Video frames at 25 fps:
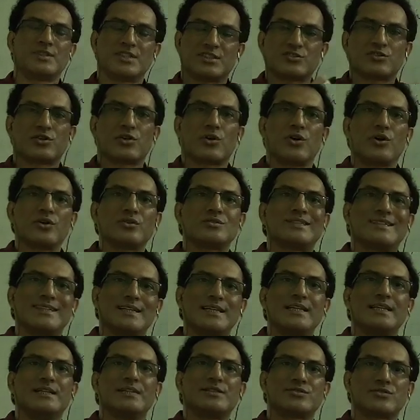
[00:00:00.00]
This
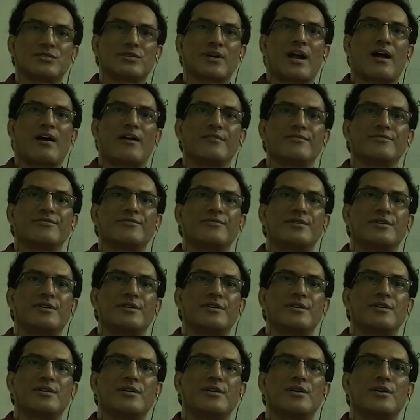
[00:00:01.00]
cloth is rough
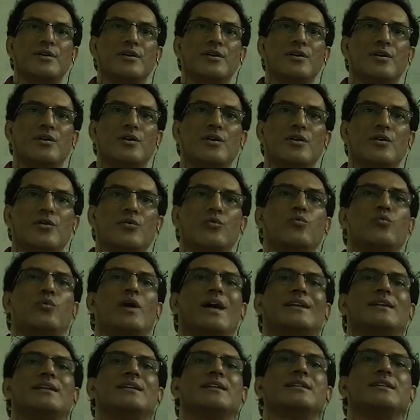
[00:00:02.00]

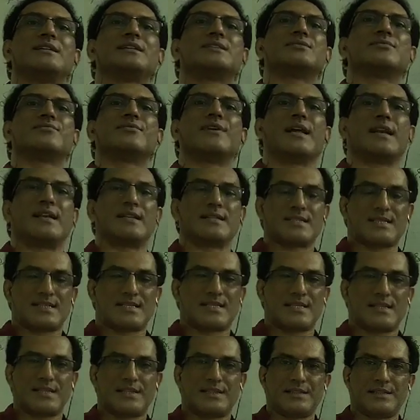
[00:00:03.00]
when it is
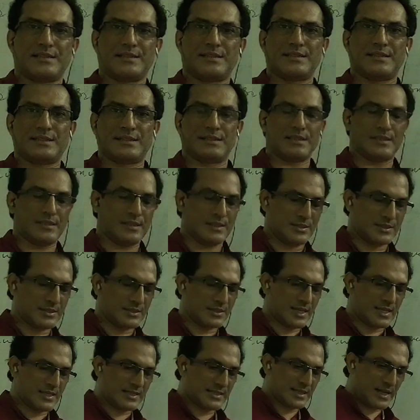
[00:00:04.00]
felt.
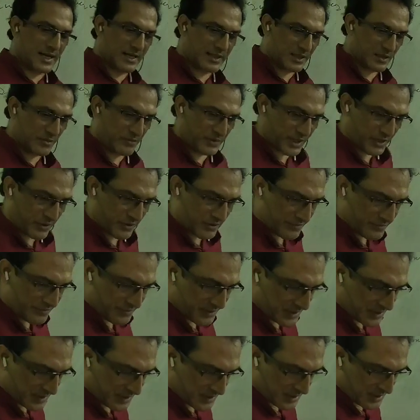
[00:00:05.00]
That is another way of.
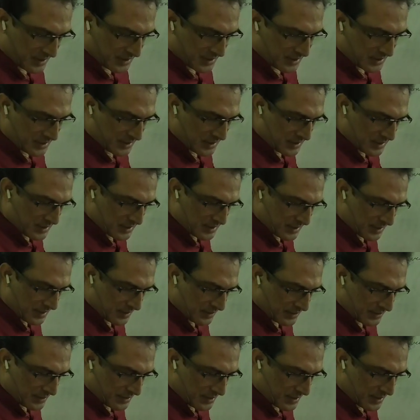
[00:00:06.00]

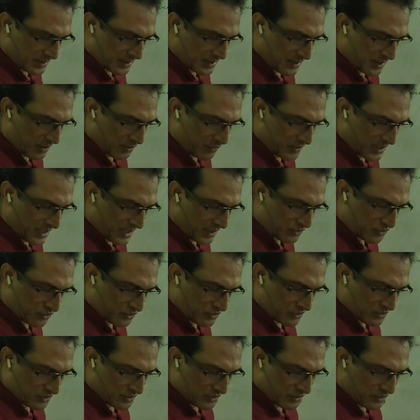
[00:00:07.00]
Now we
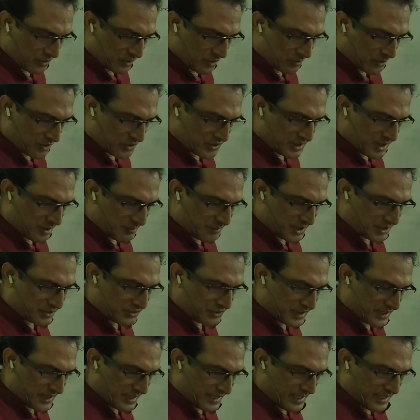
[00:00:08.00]
are almost
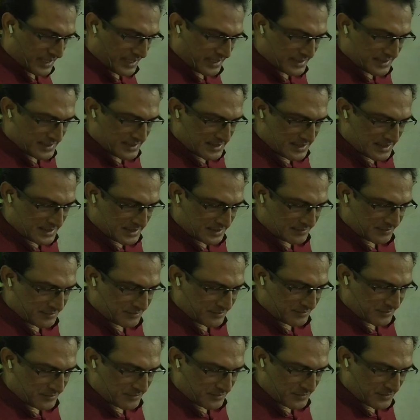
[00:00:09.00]
coming to the end.
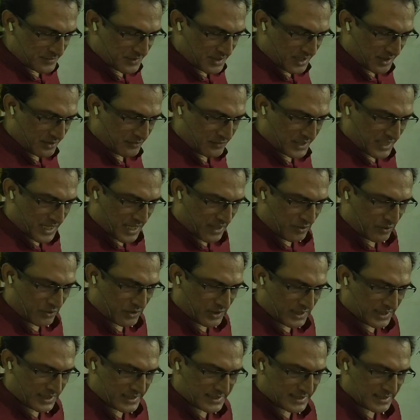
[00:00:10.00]
That we have
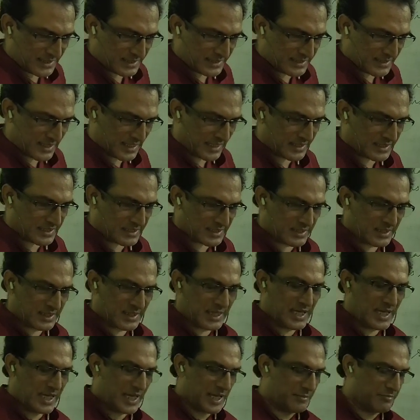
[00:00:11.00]
already seen that
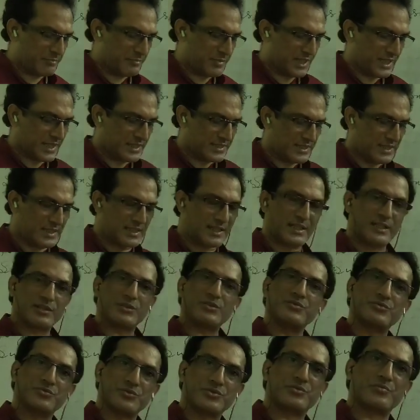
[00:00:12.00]

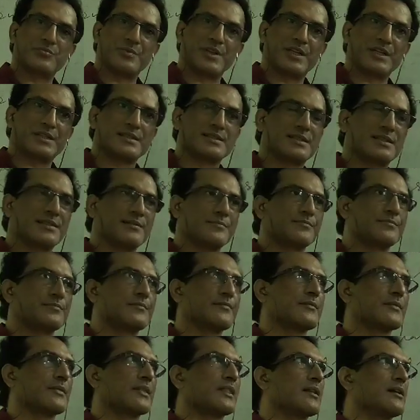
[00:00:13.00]
impersonal use means
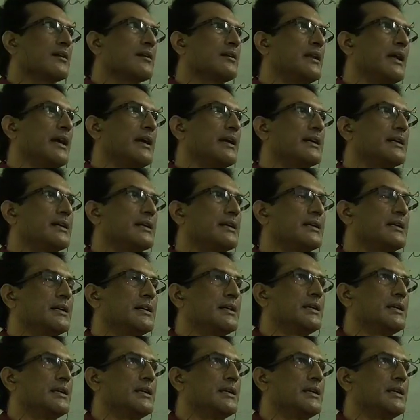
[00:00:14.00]
like